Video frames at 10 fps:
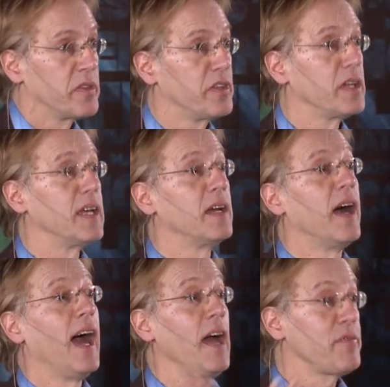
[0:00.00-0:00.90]
the
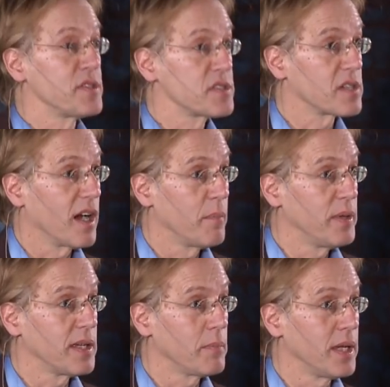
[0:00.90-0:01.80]
heavens are
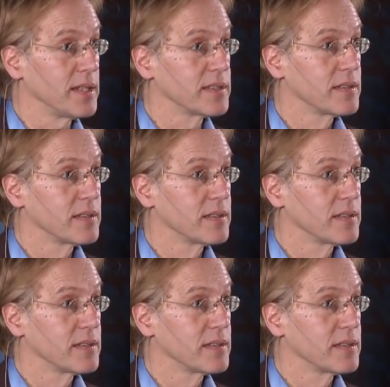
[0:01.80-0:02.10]
being made.